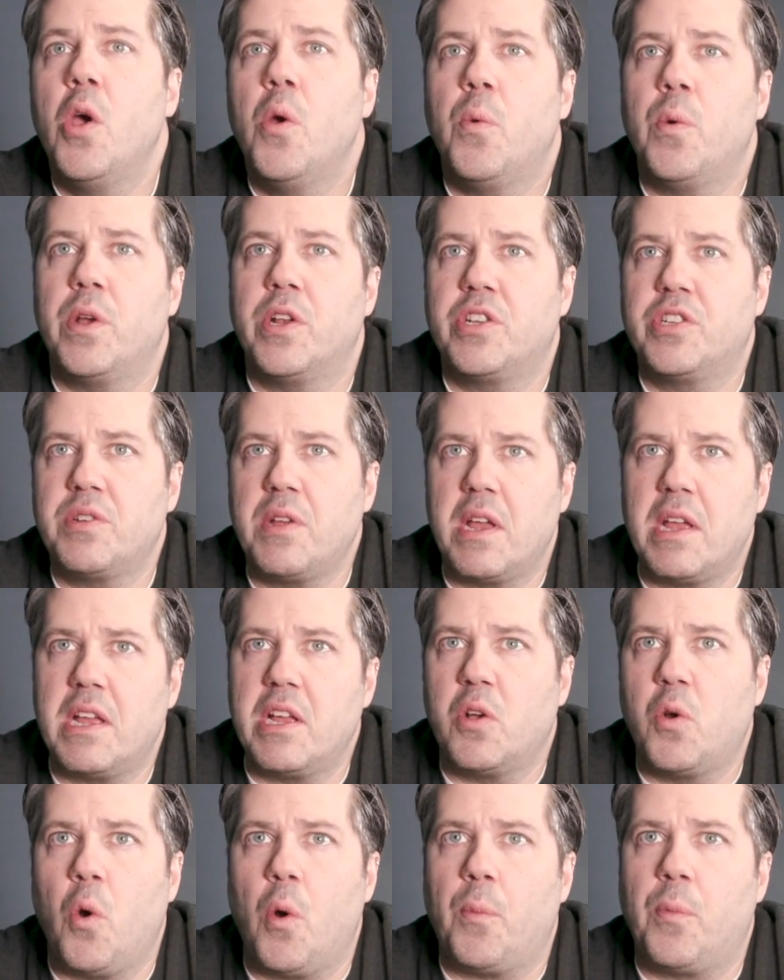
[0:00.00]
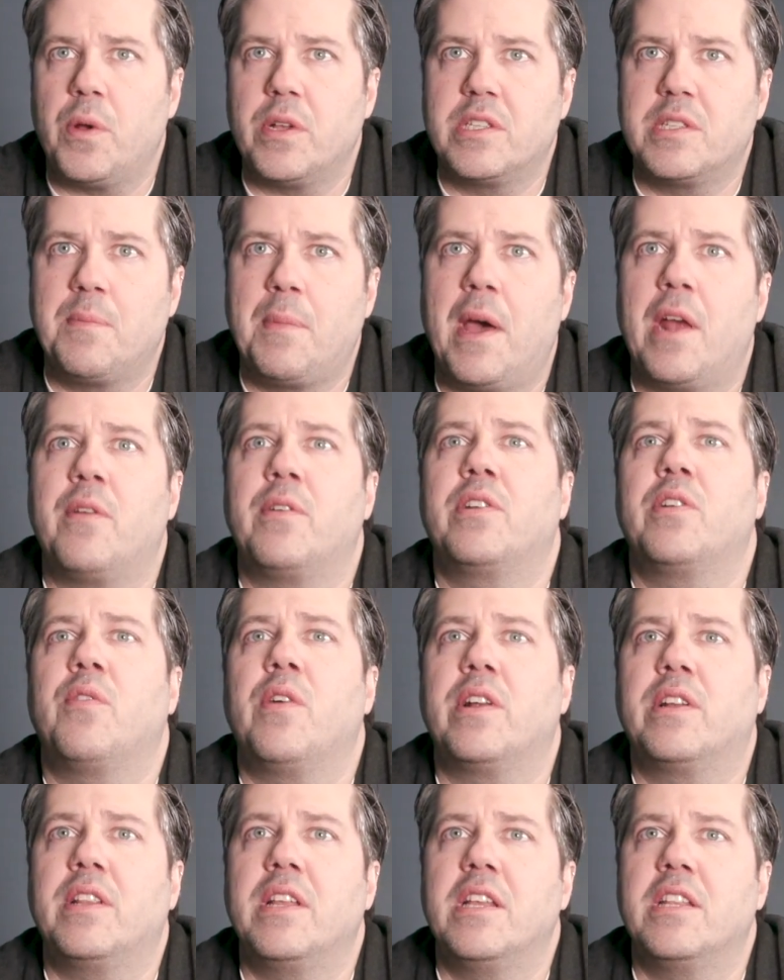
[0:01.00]
which incorporates the battery
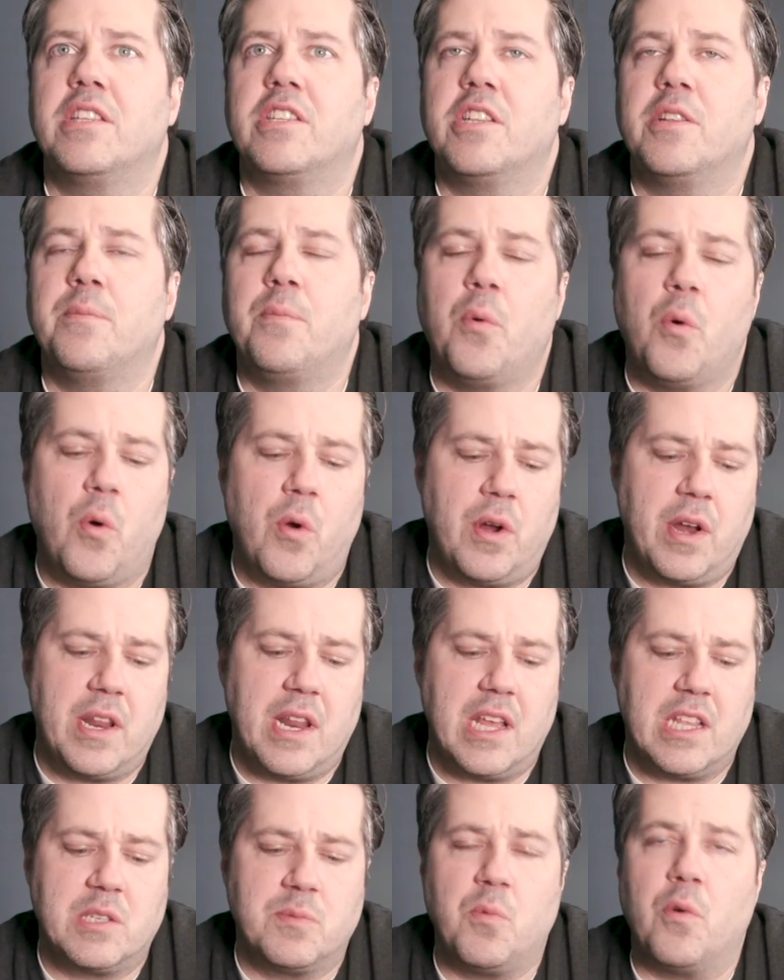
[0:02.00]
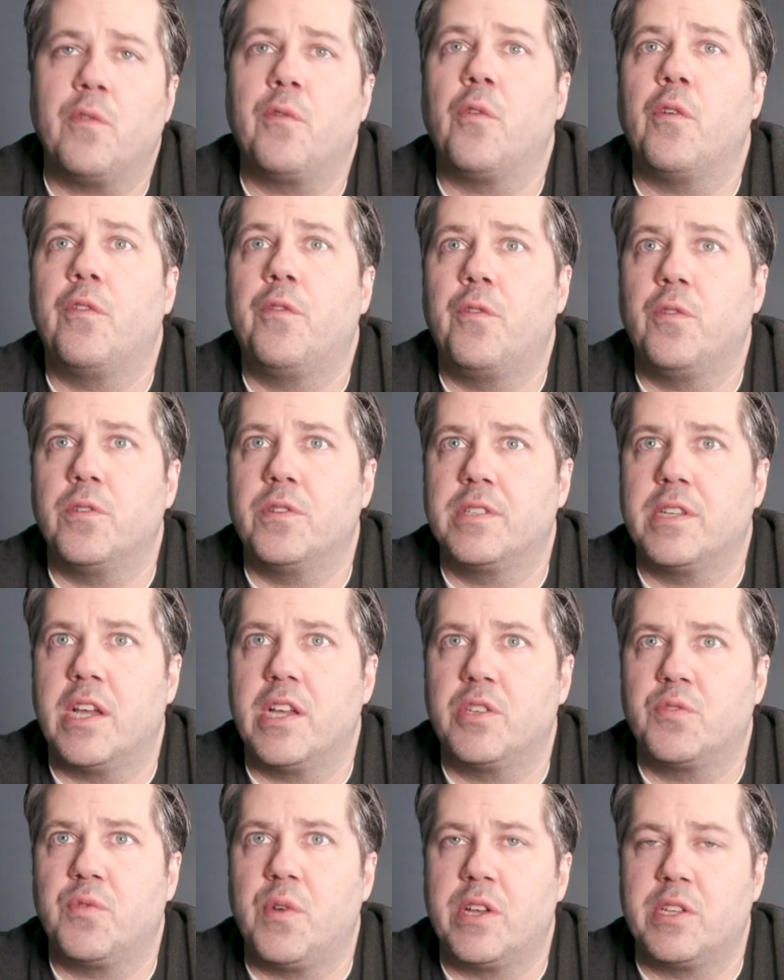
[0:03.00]
directly into the board, and that's more for a
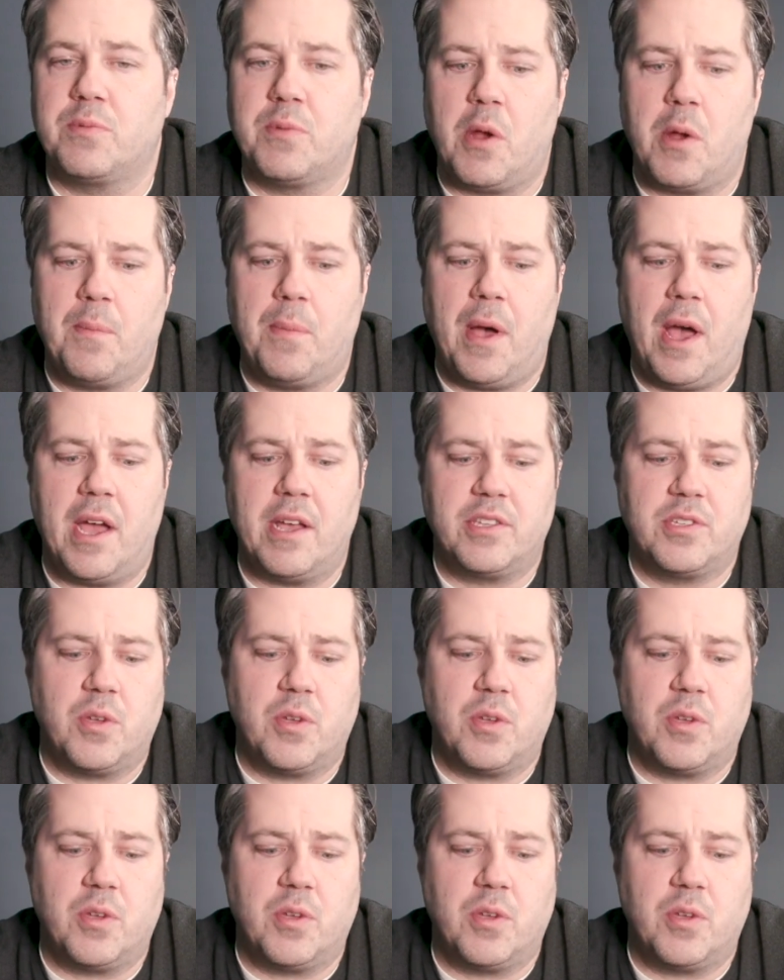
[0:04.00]
full-size Raspberry Pi.